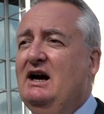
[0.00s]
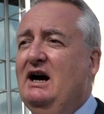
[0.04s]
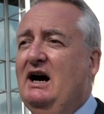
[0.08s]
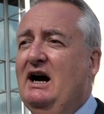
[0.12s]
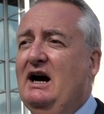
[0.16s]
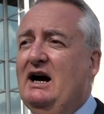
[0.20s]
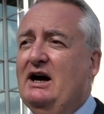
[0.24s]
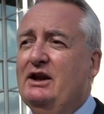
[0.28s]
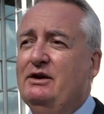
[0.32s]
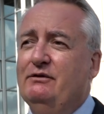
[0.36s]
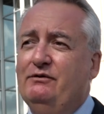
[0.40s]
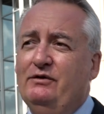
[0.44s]

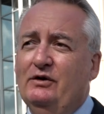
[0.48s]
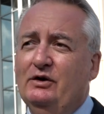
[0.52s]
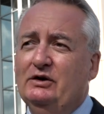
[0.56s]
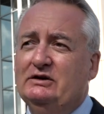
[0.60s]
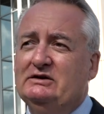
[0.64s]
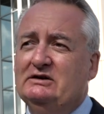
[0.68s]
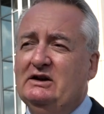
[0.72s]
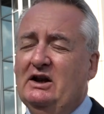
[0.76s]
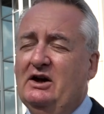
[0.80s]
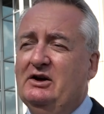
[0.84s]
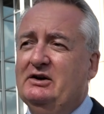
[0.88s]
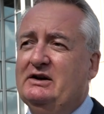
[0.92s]
Uh, the
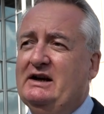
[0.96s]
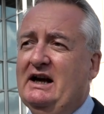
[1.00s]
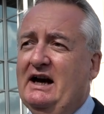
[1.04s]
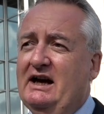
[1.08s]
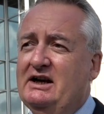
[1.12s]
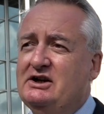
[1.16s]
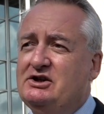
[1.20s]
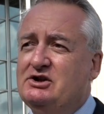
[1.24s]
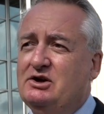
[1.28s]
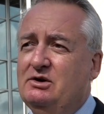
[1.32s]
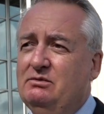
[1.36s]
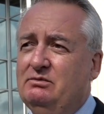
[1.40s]
first
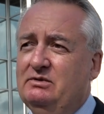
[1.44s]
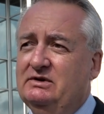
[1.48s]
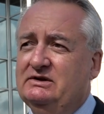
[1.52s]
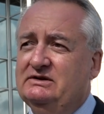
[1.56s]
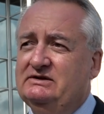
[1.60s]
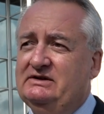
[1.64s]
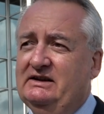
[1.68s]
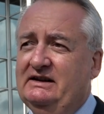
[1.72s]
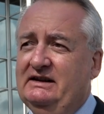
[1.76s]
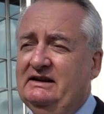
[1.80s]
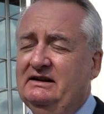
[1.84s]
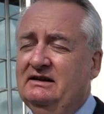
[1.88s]
location
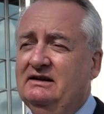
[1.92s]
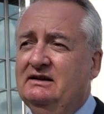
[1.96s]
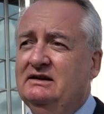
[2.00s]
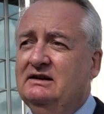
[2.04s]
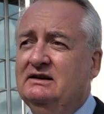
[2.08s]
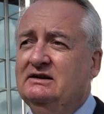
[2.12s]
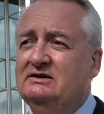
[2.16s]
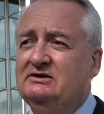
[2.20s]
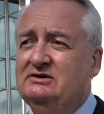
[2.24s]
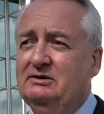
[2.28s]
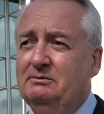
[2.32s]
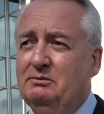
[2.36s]
was in
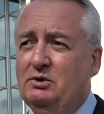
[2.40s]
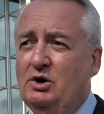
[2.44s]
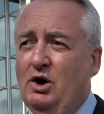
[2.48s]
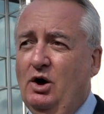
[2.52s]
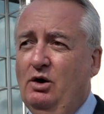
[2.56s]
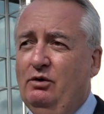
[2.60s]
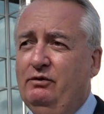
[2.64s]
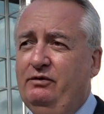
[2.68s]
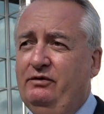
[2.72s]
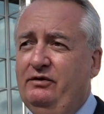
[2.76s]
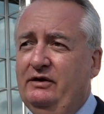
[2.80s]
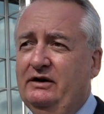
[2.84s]
some
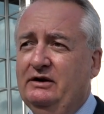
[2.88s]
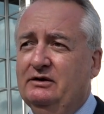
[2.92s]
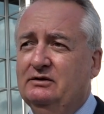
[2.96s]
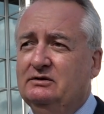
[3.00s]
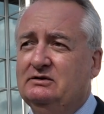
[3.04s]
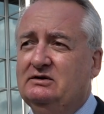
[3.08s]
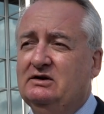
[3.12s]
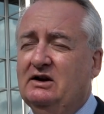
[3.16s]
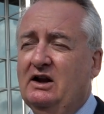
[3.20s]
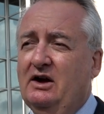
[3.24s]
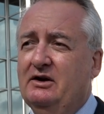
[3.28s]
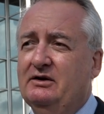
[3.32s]
gold
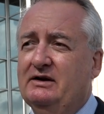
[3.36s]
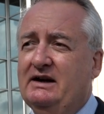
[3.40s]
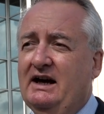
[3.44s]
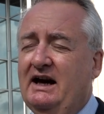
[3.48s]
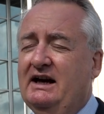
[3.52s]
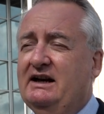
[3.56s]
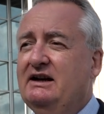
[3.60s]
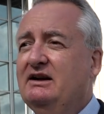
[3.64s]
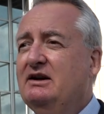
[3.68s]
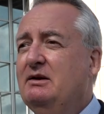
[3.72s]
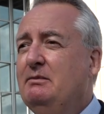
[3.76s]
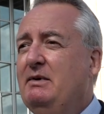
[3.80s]
fields
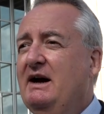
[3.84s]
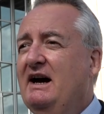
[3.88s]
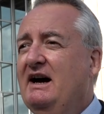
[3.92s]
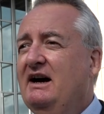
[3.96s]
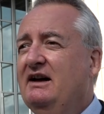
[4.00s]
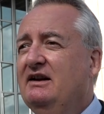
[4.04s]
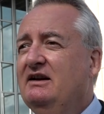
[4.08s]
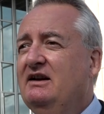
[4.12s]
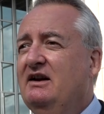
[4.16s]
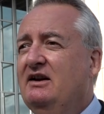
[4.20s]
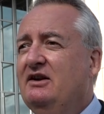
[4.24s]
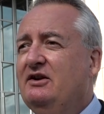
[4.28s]
located
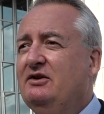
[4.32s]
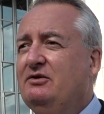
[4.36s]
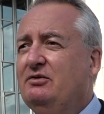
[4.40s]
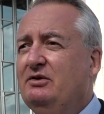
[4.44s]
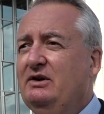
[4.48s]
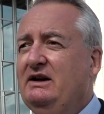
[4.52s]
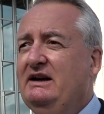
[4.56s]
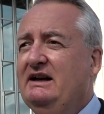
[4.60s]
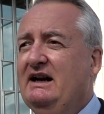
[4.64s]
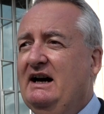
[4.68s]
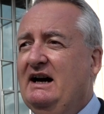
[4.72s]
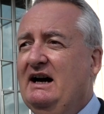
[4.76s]
about
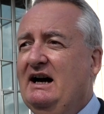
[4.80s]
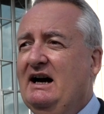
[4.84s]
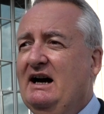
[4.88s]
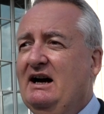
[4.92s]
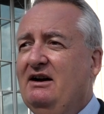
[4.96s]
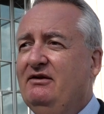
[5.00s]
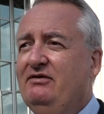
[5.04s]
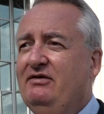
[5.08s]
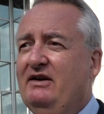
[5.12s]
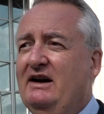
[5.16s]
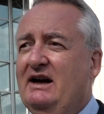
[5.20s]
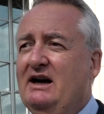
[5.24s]
three and a
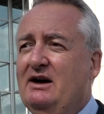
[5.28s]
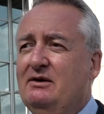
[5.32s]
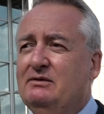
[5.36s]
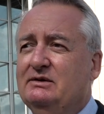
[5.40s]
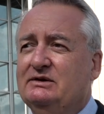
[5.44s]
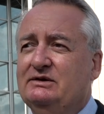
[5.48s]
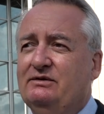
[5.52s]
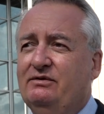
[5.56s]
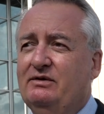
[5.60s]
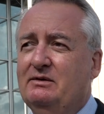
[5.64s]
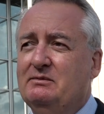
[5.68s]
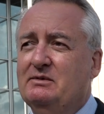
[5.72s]
half
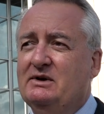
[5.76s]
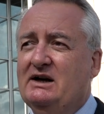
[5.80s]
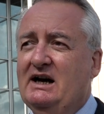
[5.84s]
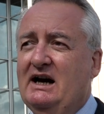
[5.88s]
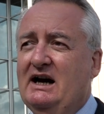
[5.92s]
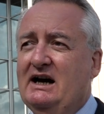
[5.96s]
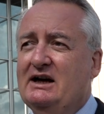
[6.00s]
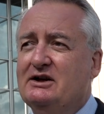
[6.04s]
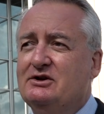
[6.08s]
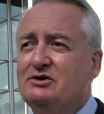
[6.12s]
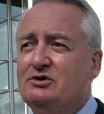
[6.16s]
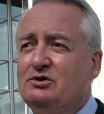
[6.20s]
hours from
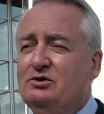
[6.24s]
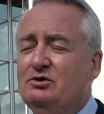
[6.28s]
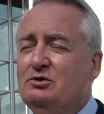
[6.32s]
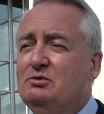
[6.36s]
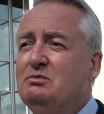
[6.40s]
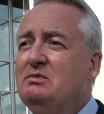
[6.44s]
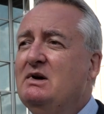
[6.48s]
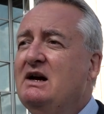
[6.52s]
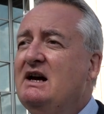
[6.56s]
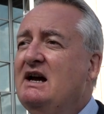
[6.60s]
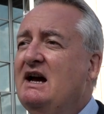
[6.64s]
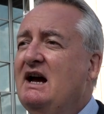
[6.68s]

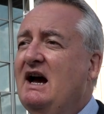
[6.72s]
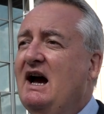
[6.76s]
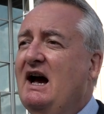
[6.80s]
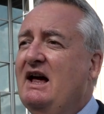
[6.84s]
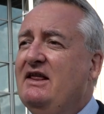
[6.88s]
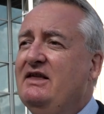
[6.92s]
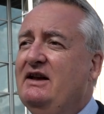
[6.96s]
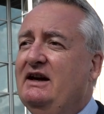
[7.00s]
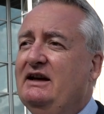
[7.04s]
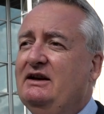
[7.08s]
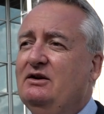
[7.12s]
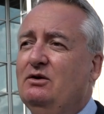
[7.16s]
Khartoum
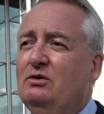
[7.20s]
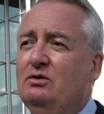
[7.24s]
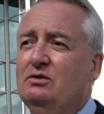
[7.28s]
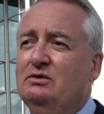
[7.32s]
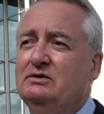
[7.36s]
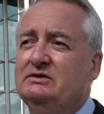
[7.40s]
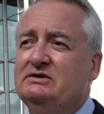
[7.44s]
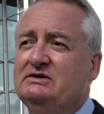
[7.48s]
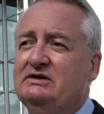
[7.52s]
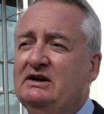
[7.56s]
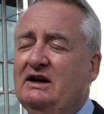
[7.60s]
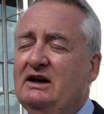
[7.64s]
and then
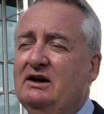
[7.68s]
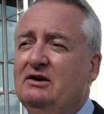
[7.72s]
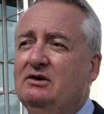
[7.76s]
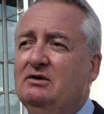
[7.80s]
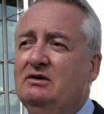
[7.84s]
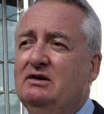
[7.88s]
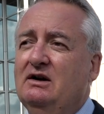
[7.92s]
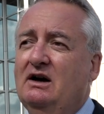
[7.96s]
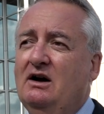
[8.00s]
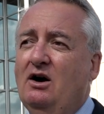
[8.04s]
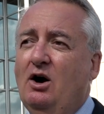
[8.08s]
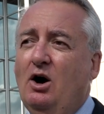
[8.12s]

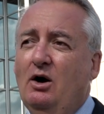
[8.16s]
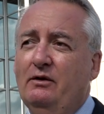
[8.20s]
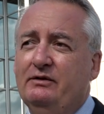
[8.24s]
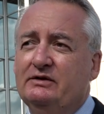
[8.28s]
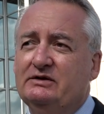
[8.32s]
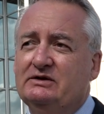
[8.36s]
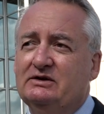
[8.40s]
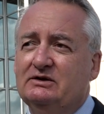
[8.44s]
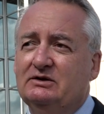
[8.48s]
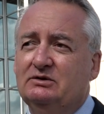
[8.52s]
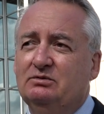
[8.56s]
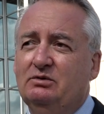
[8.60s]
also
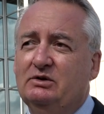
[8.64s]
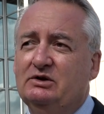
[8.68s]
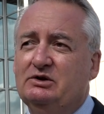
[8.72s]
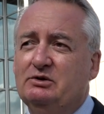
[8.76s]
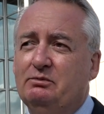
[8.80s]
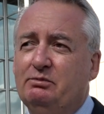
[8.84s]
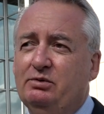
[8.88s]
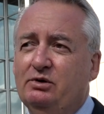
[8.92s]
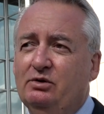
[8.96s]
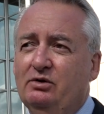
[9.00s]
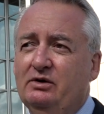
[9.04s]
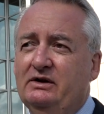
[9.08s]
officers were
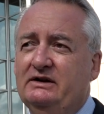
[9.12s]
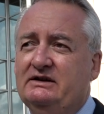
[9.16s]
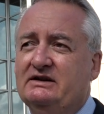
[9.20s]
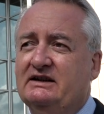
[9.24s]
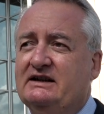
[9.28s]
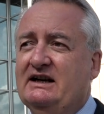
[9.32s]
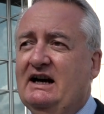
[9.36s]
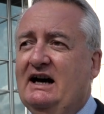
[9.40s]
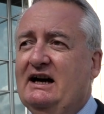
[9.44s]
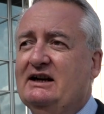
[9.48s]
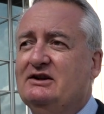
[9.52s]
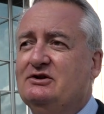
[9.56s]
deployed to
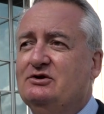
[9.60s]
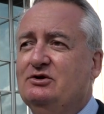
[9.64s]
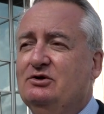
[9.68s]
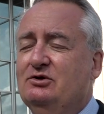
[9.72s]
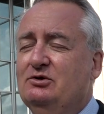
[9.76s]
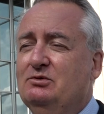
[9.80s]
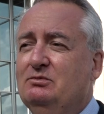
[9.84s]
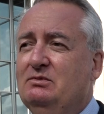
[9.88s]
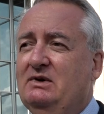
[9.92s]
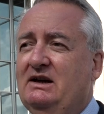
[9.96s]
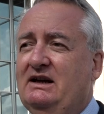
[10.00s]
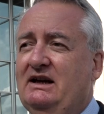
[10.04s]

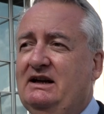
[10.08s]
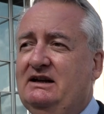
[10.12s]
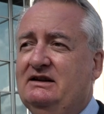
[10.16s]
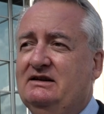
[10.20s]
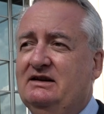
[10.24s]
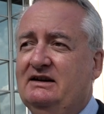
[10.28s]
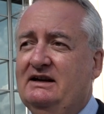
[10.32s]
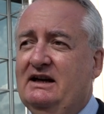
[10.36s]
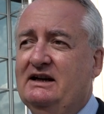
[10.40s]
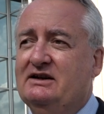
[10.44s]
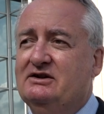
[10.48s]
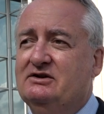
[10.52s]
Khartoum
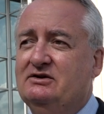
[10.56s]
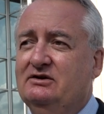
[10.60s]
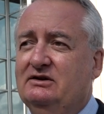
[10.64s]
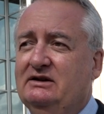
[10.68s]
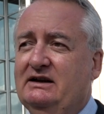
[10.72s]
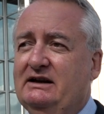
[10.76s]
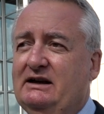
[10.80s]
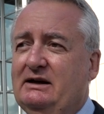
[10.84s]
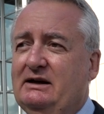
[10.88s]
International